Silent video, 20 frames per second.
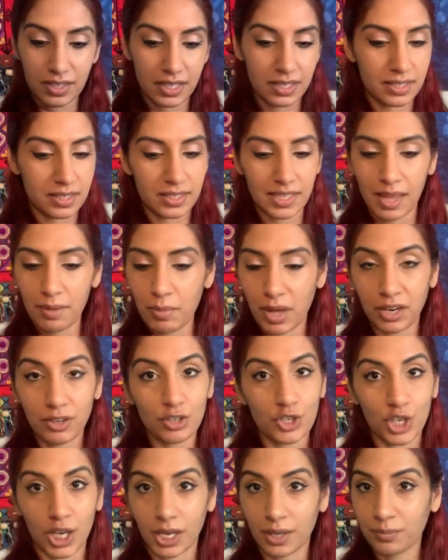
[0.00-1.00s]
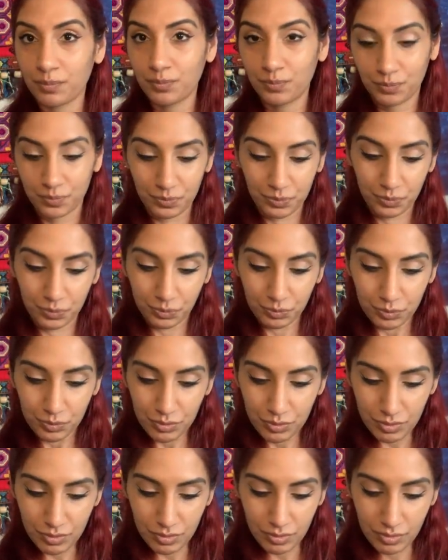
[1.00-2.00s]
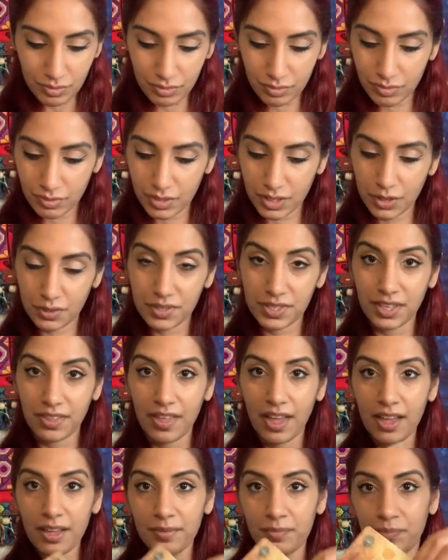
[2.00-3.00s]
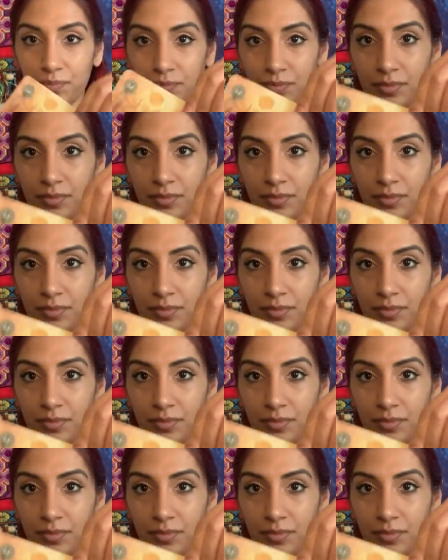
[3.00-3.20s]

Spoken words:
It's the same energy. Do you see that?